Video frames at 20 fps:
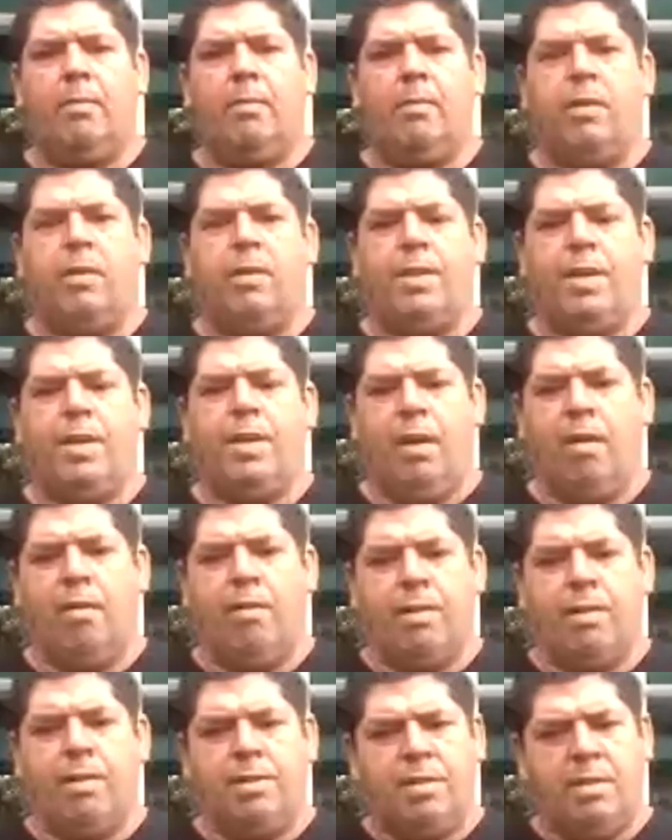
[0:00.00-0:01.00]
The
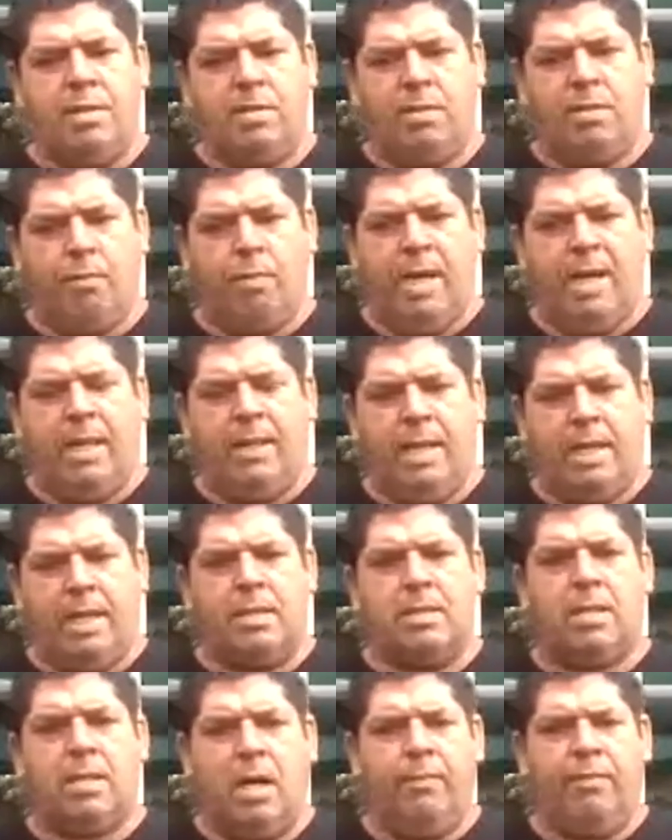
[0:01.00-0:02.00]
origins of where things
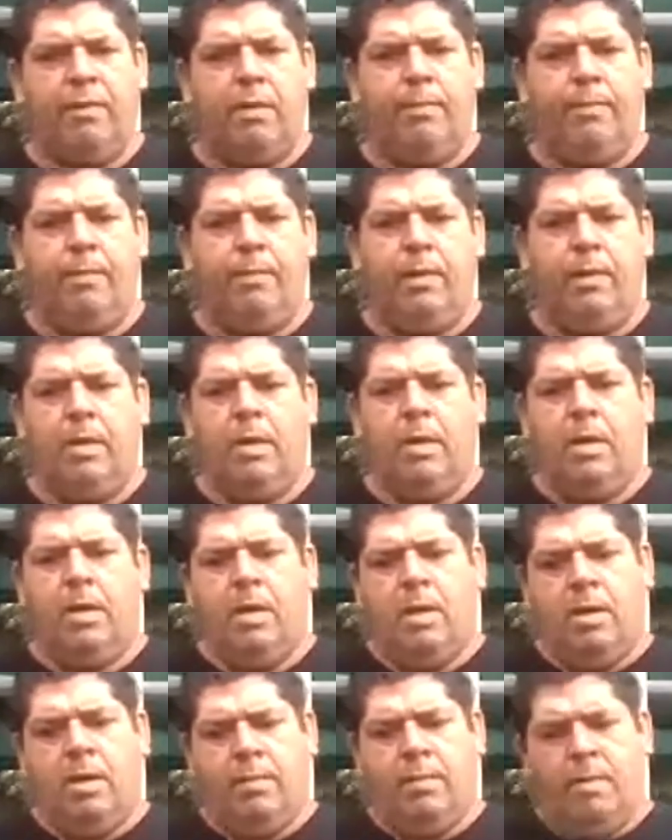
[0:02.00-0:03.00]
come from,
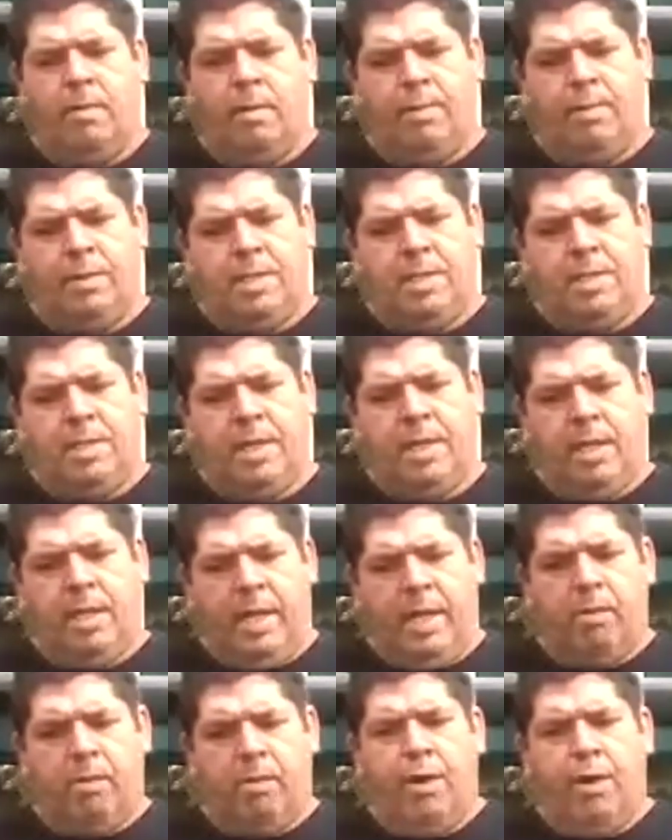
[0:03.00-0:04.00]
particularly
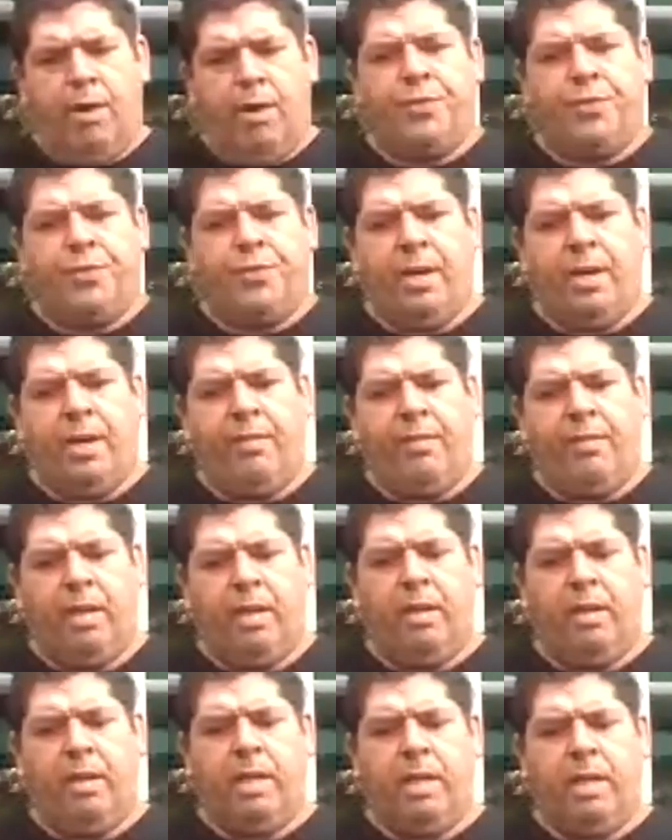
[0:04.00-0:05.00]
our own stuff
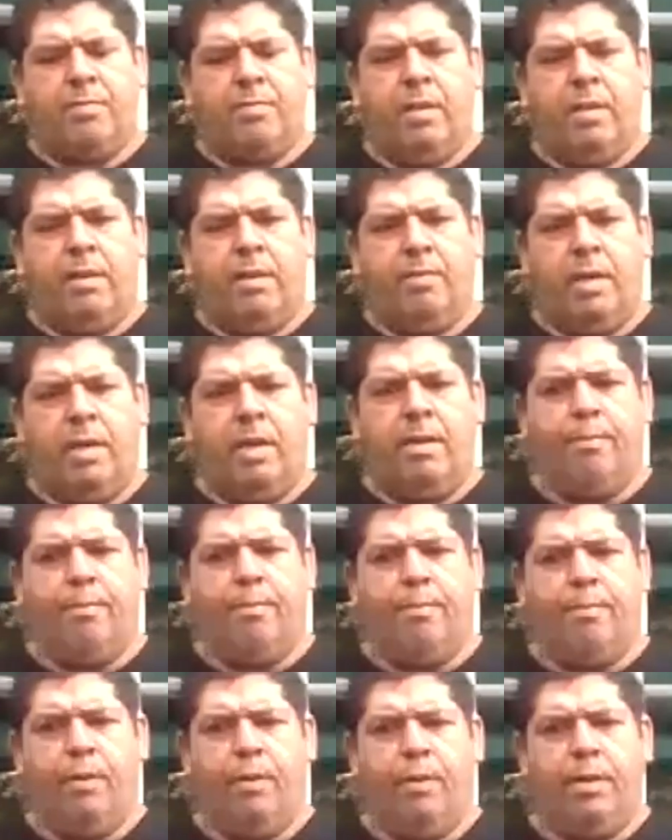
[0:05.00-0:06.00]
here, is really, really
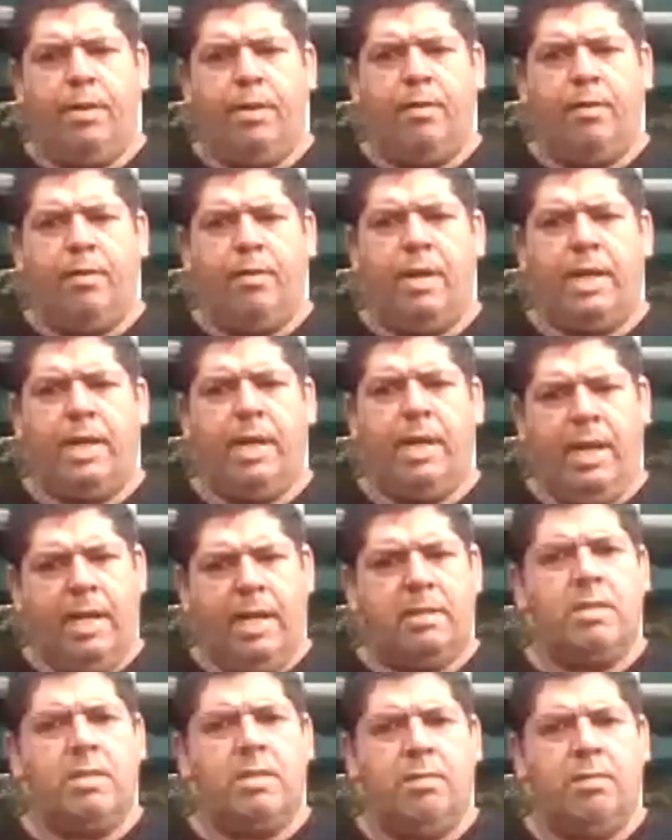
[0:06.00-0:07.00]
important that we're
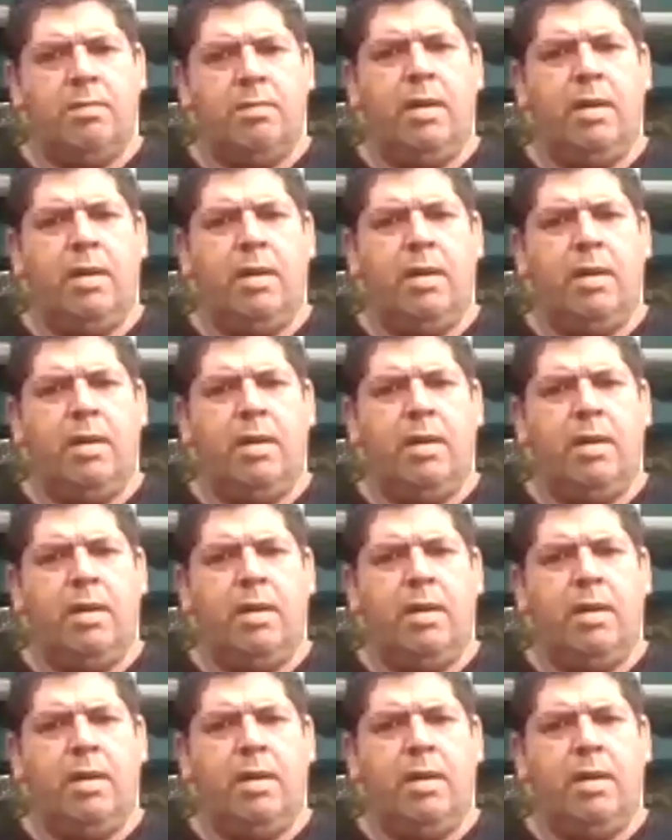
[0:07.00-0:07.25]
connected to it.